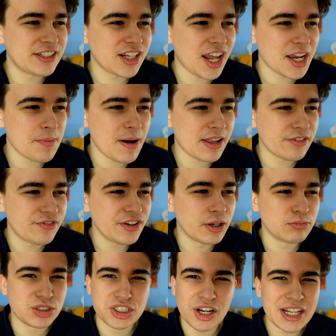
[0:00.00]
to like about the
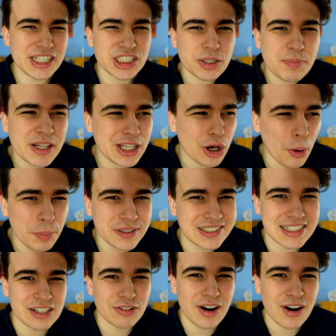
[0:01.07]
film. Surely it should be the opposite,